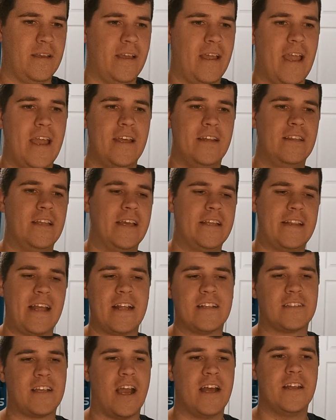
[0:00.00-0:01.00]
And like
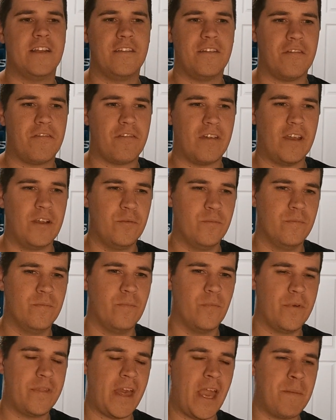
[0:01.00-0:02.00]
that's kind of the thing
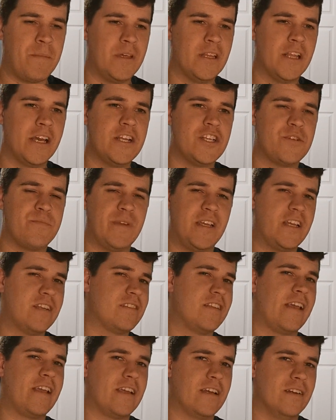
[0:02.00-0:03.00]
with the emulation, because
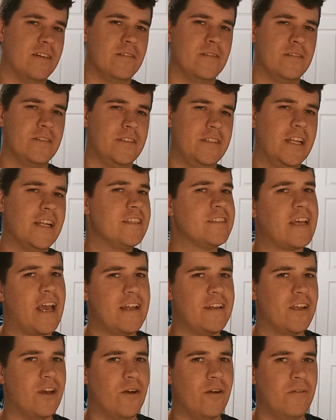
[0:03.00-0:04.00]
like
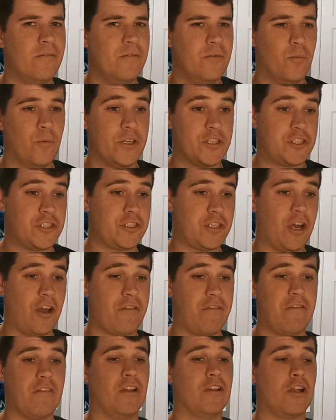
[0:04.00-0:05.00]
Nintendo, which are
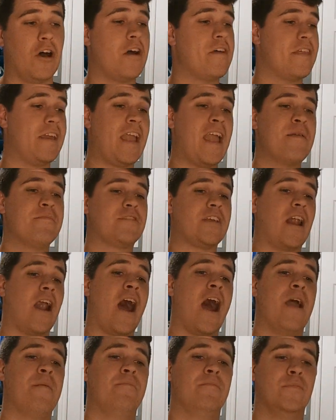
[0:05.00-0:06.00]
a lot of the games that
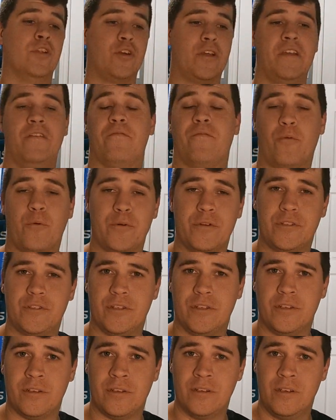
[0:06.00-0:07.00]
I'm looking forward
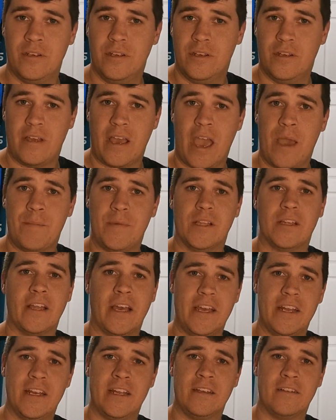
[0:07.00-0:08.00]
to
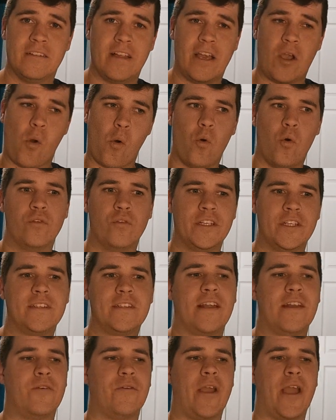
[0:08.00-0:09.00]
emulating, like old
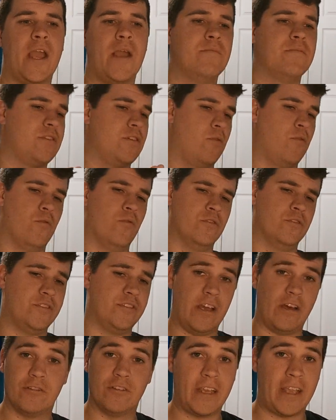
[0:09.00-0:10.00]
Nintendo games, old
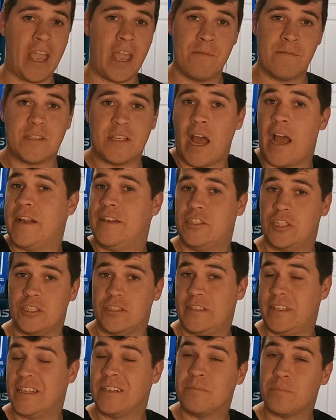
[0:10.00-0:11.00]
Zelda games that I just
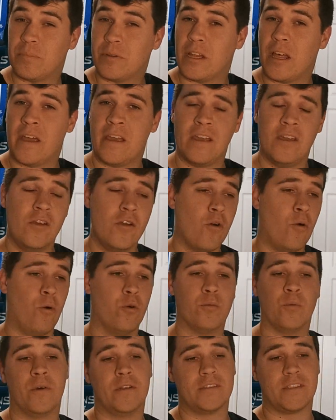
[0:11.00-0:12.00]
didn't play,
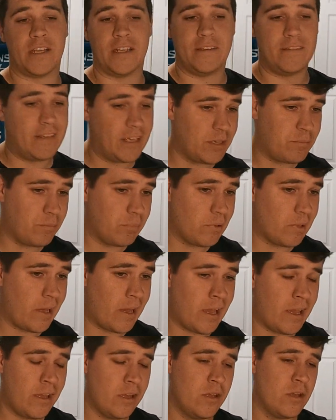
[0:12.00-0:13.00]
old ones I did
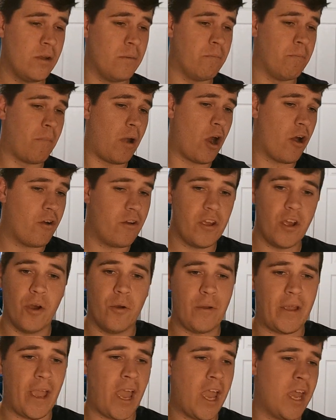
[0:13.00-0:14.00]
play, Mario
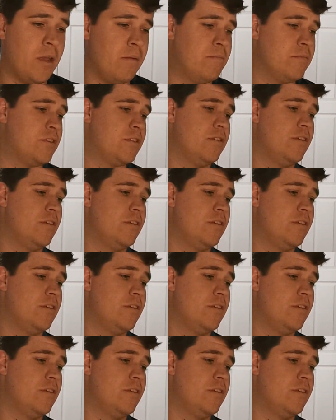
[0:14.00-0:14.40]
games,